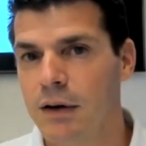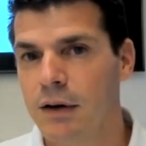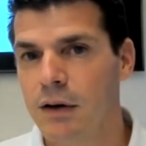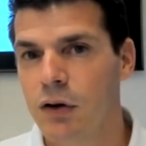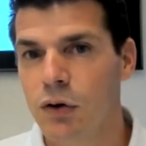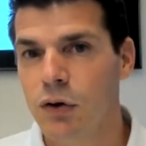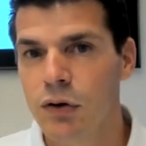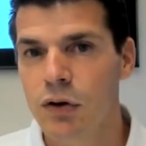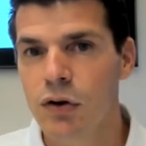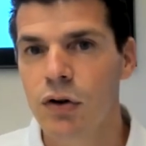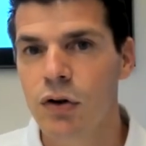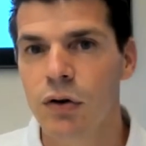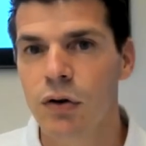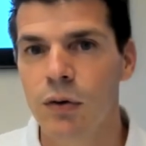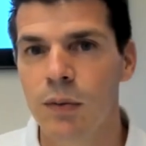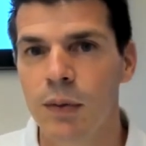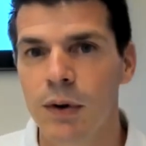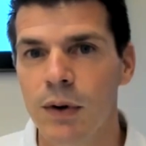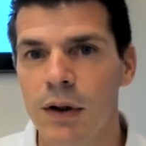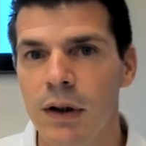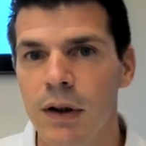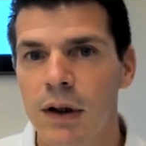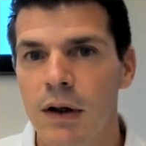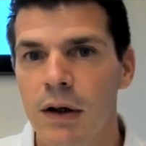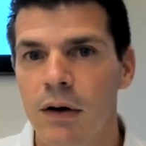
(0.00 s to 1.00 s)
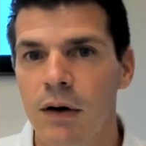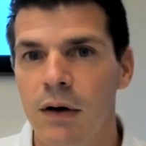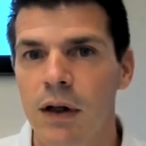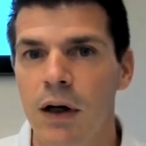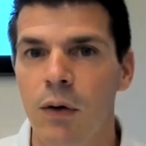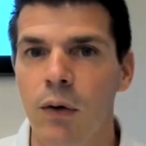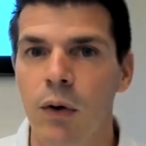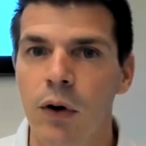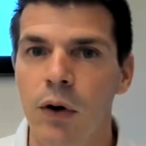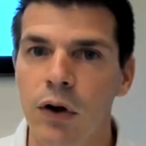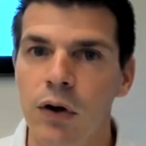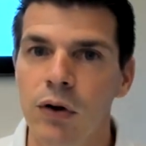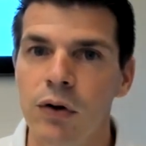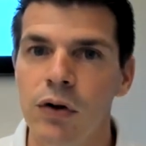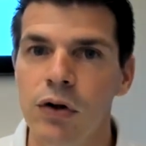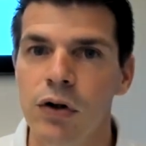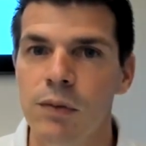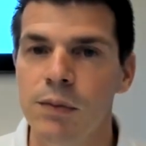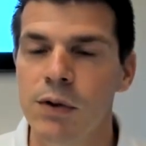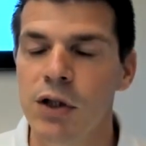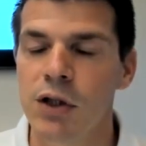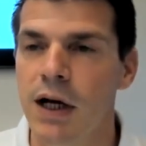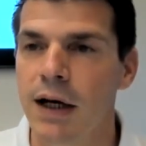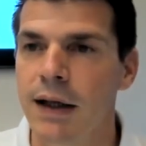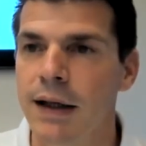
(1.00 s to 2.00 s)
YouTube, on our
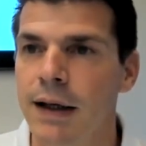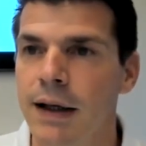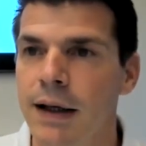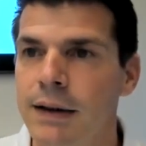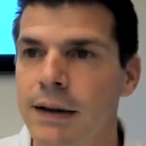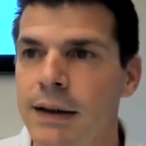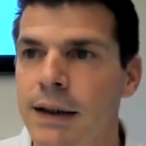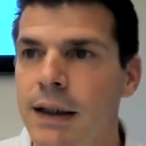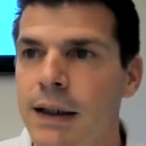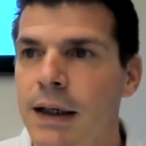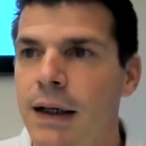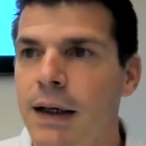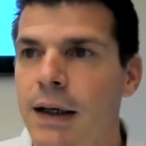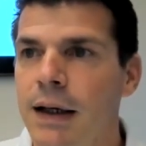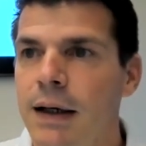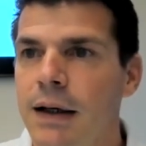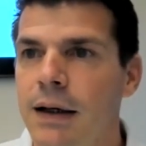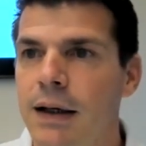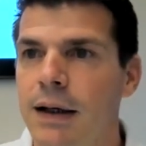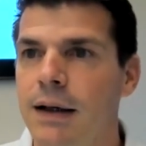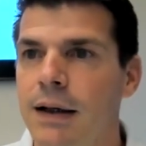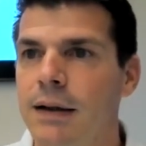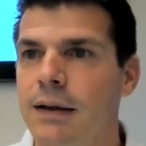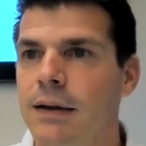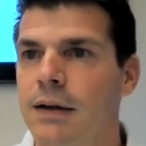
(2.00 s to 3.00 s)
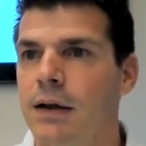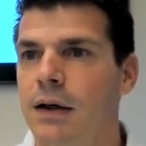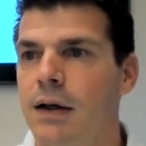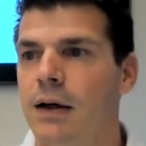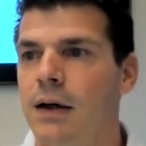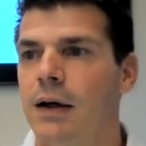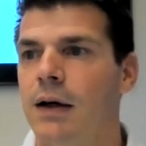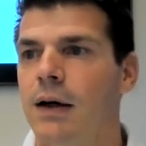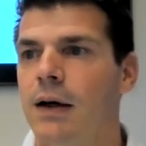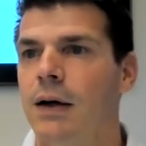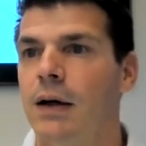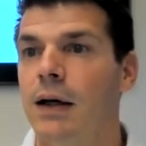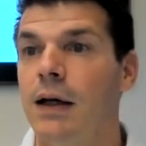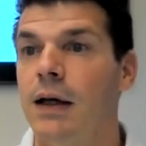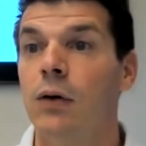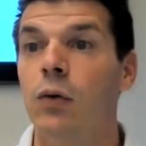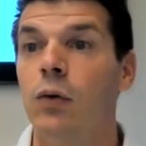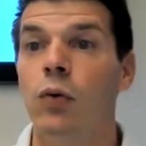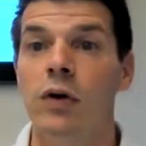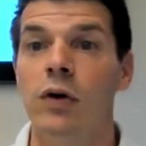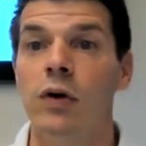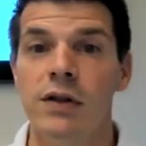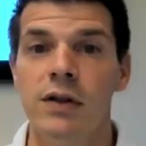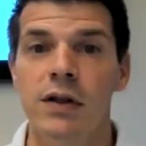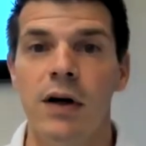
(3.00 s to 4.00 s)
YouTube channel, and it
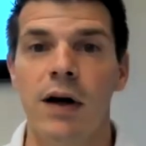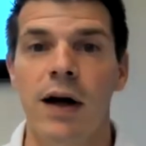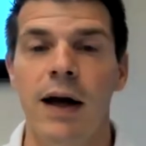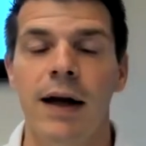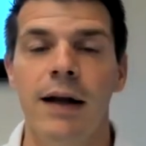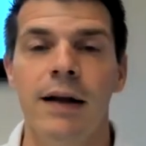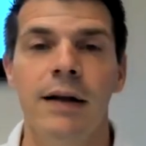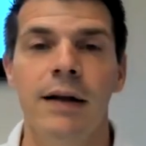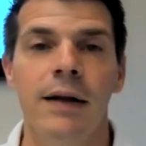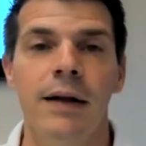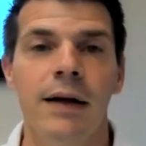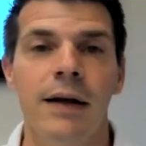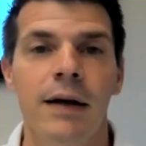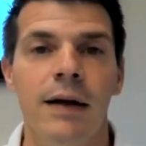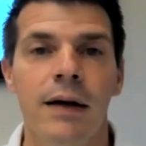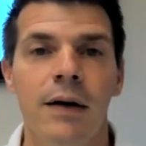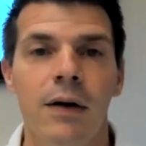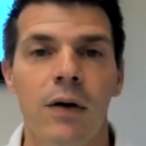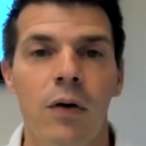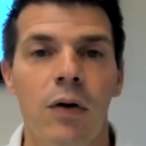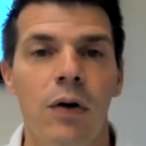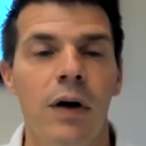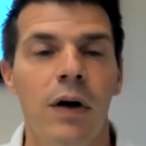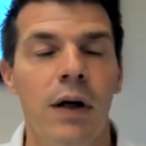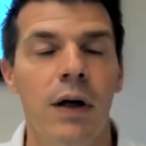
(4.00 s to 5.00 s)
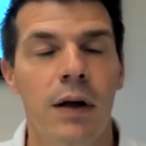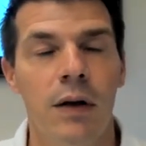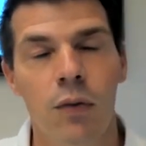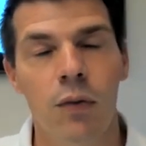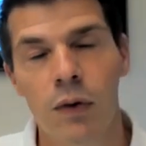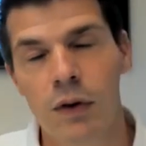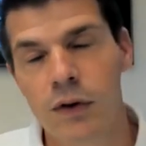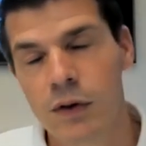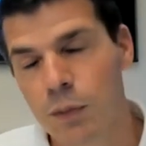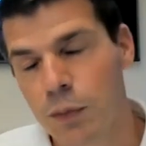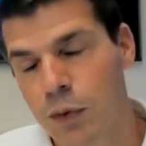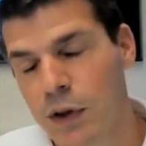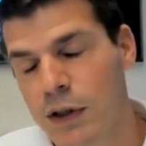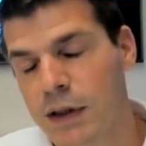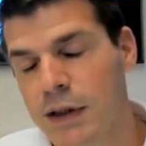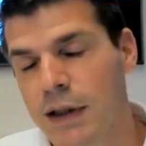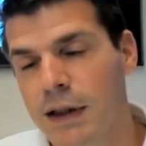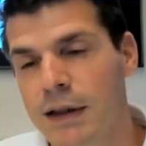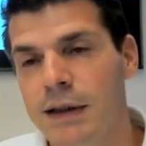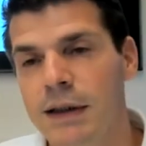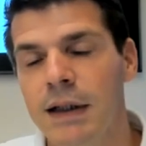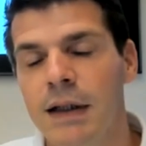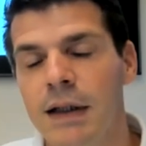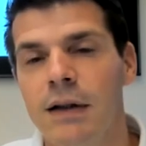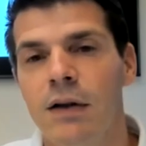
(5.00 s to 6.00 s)
was handling, or it was
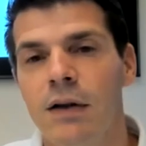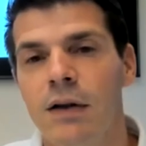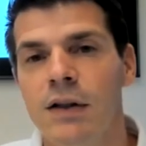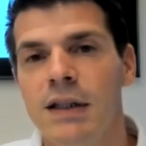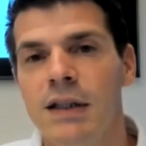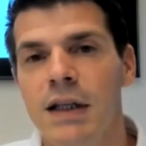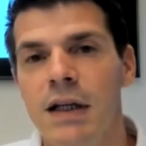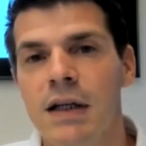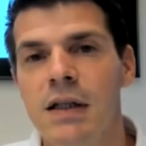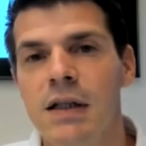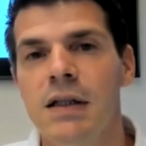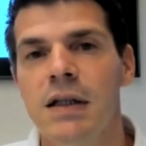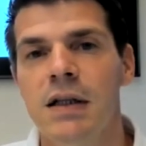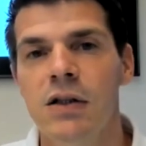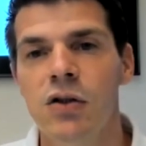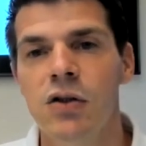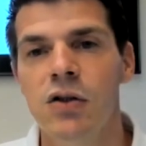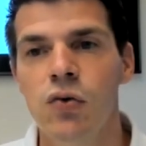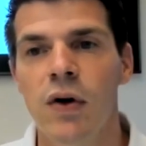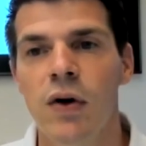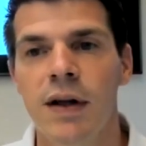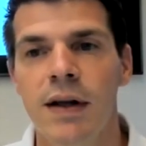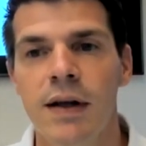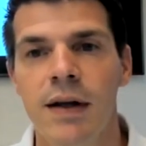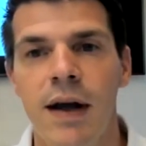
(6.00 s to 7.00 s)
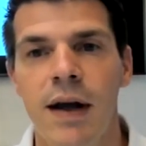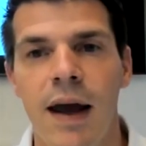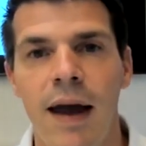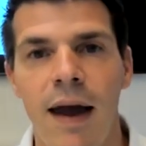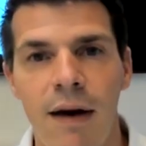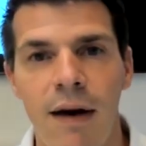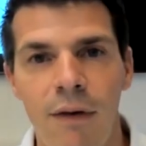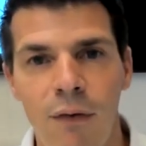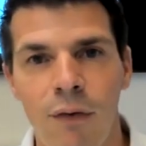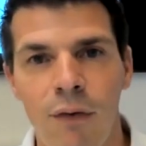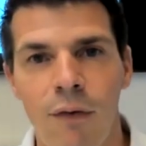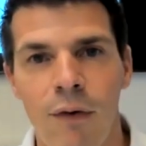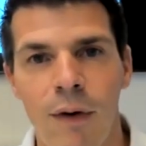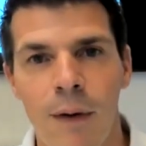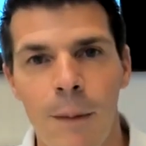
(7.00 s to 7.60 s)
presenting the 1620F,